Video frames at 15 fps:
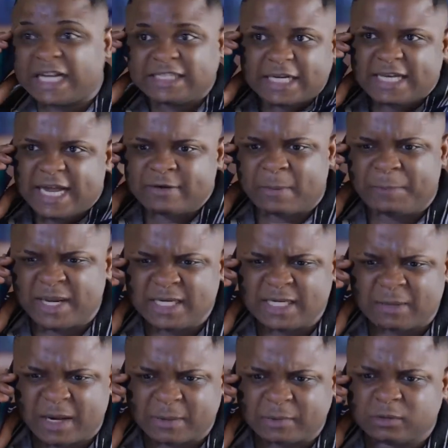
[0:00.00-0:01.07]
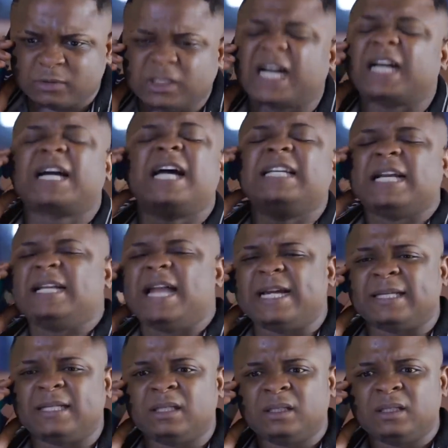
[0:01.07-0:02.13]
Cut the line. You're bending down my. Cut the line.